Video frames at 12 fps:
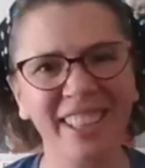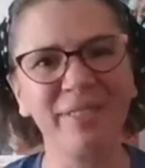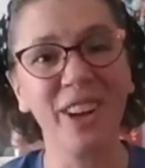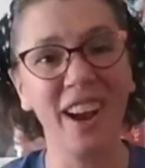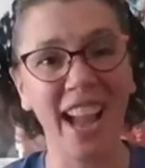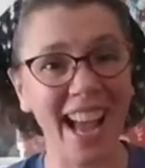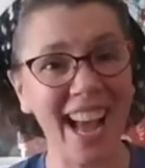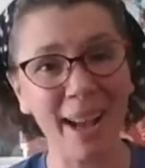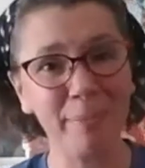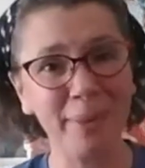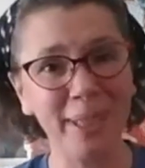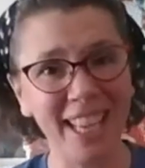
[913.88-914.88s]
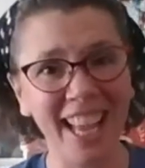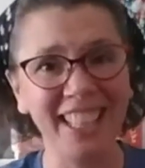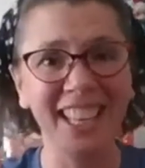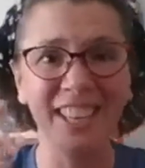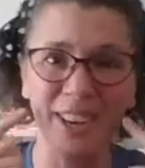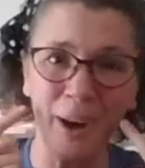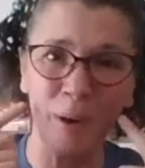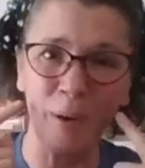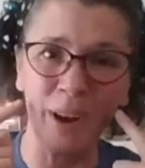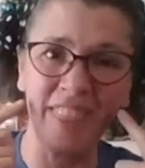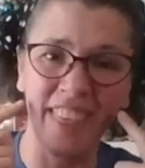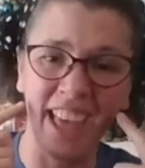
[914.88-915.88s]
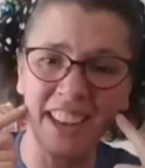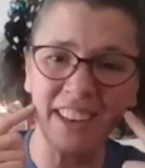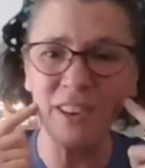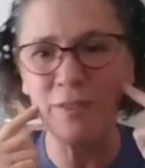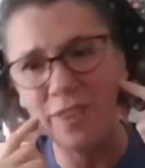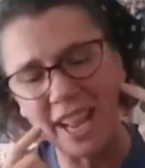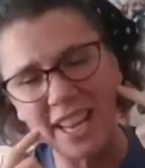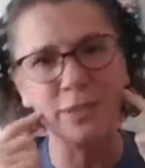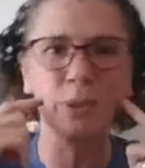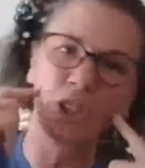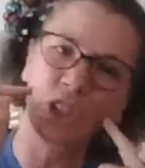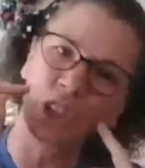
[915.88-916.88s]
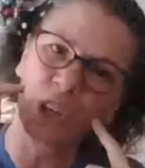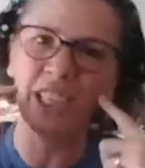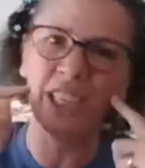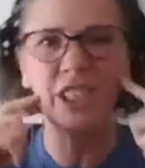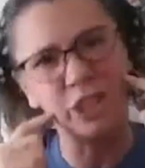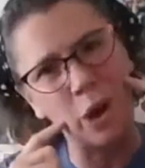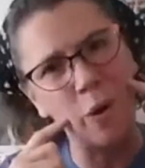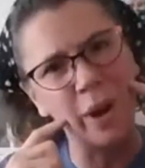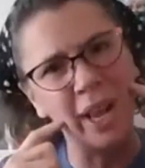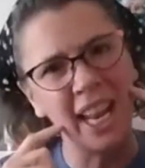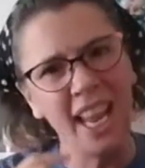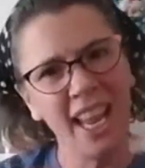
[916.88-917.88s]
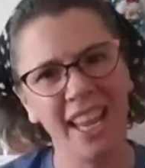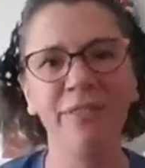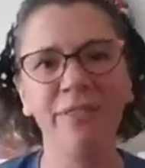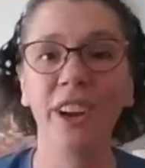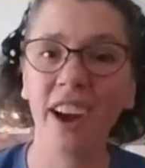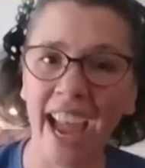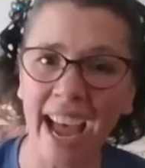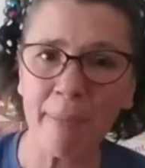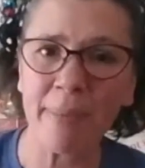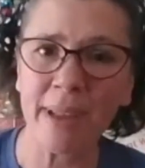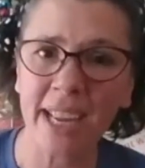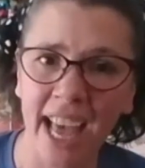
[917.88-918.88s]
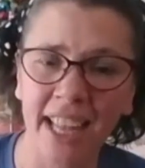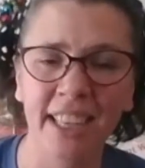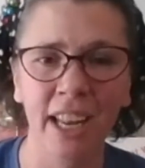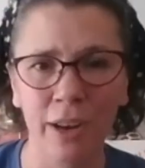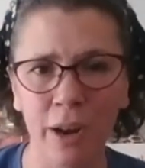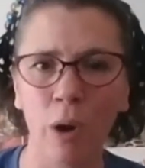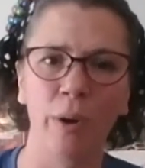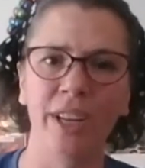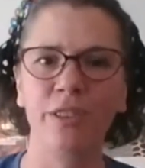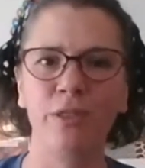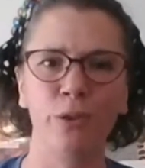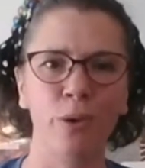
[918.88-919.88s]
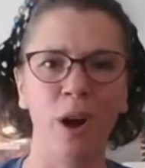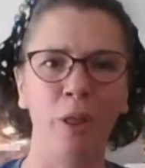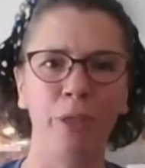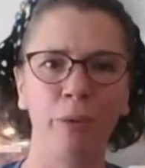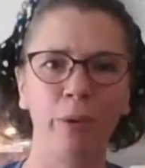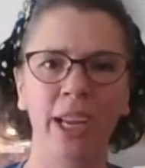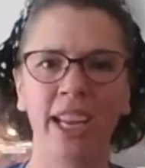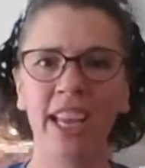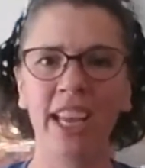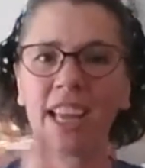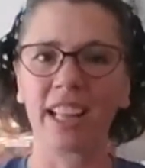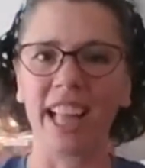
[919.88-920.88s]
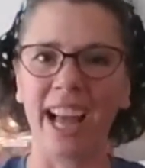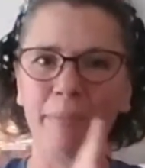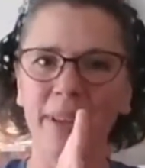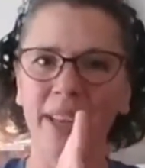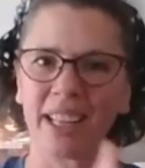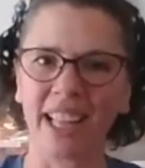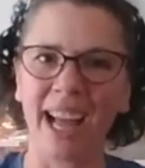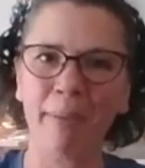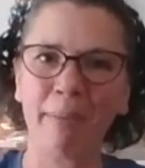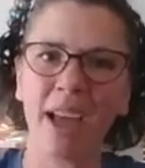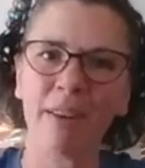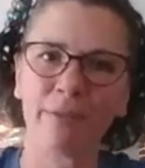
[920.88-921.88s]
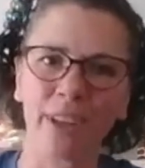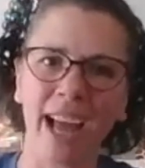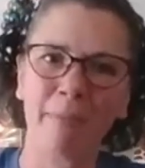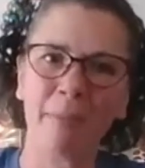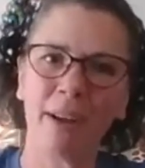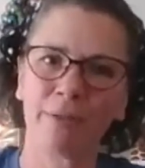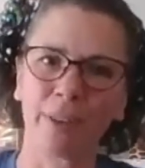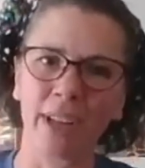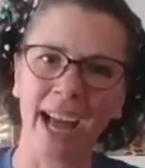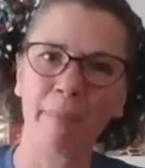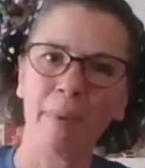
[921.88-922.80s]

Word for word: you're happy and you know it, then your face will surely show it. If you're happy and you know it, do all three. Clap, clap, flap, flap.